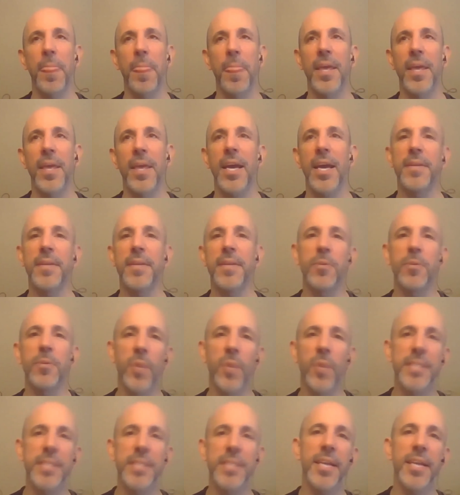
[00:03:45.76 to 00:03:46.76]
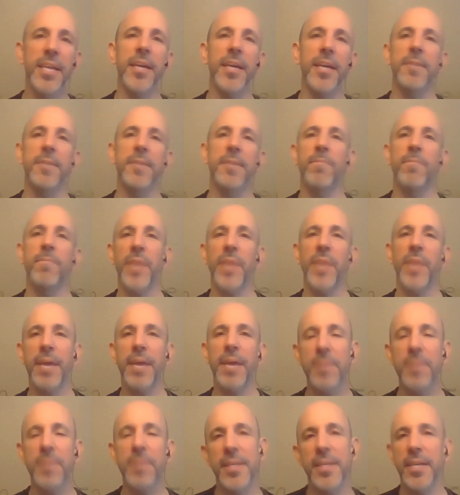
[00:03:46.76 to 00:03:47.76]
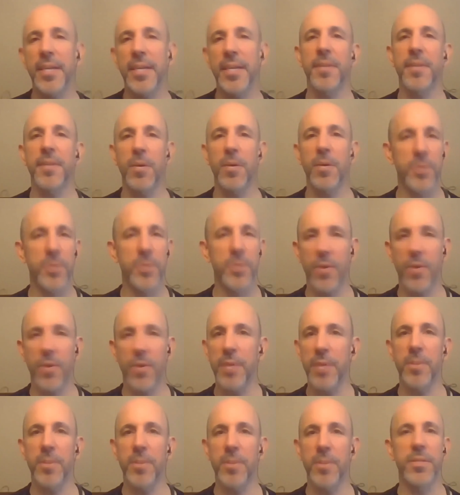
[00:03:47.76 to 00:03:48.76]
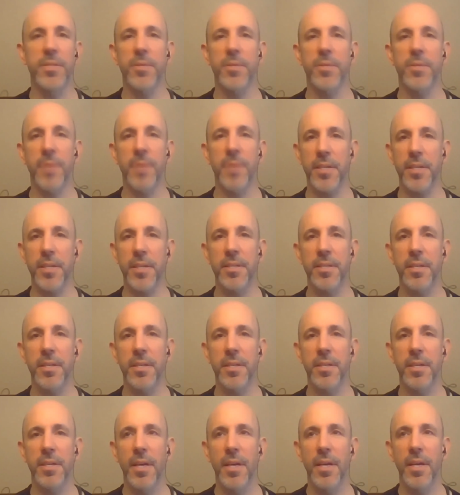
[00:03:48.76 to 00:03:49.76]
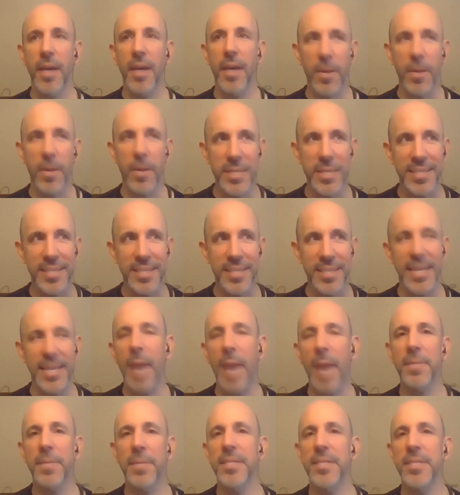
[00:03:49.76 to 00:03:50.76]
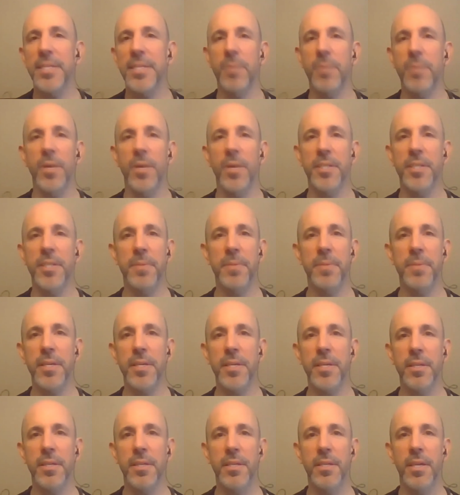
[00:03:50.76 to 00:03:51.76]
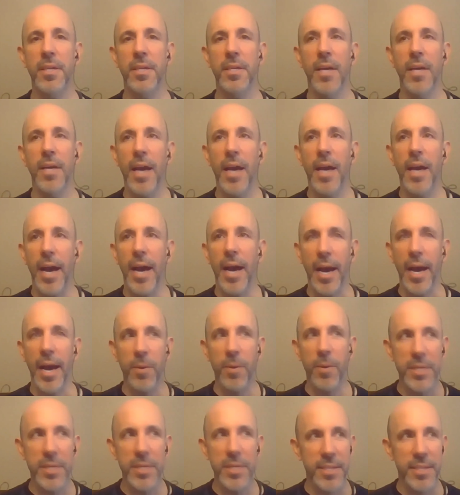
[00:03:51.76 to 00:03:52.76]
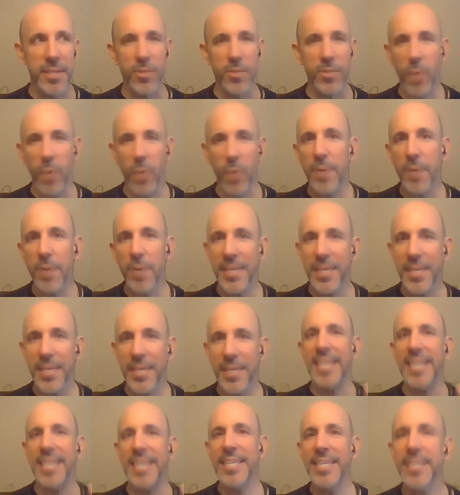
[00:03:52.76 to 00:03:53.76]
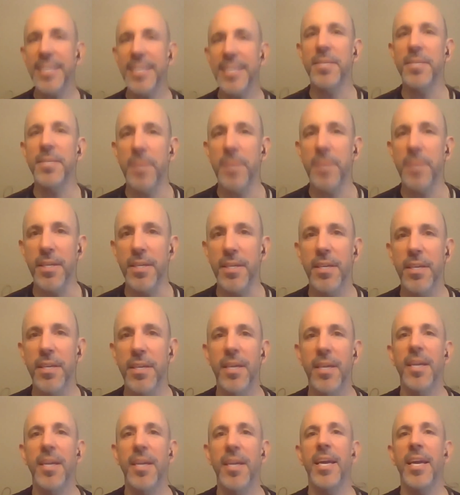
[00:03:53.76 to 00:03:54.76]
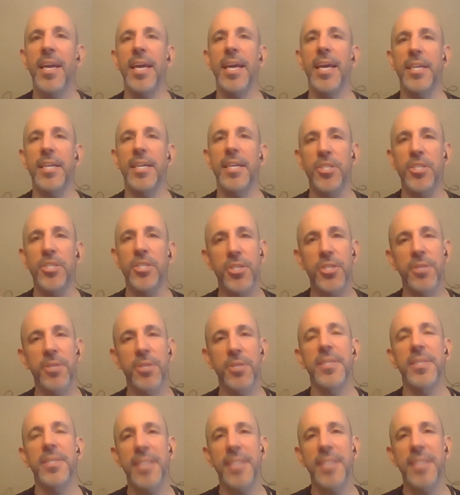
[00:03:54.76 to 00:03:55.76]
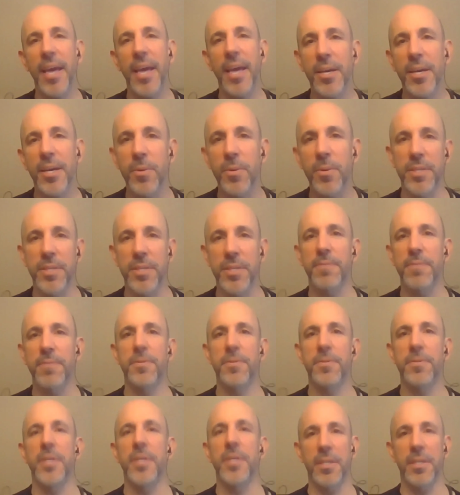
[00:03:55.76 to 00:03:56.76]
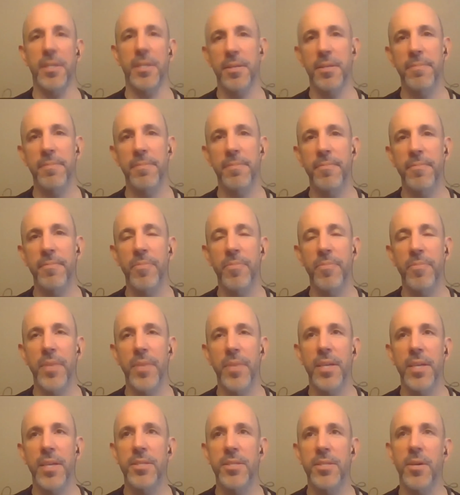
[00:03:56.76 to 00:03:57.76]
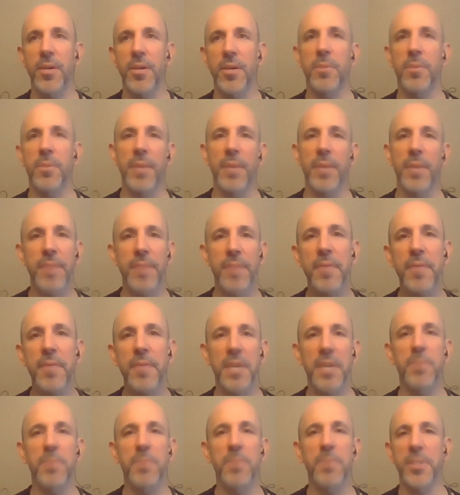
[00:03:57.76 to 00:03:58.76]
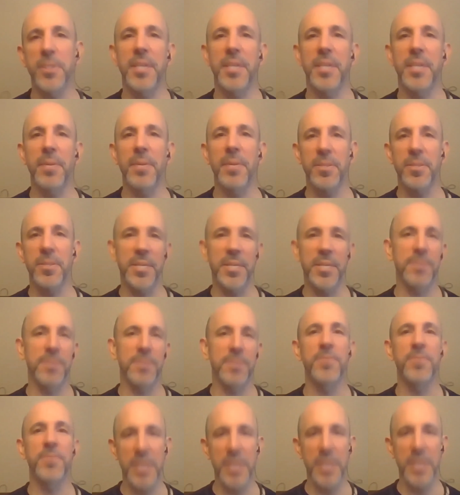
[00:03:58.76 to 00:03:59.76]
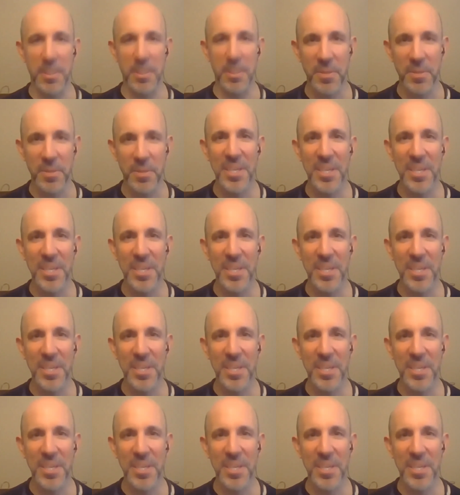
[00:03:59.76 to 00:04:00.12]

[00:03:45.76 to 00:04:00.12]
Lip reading: And then one day, everything I thought was right wasn't so right. I wasn't as happy as I wanted to be. I wasn't as wealthy as I needed to be, and I sure as heck wasn't free. So my favorite F word today, by the way, is freedom.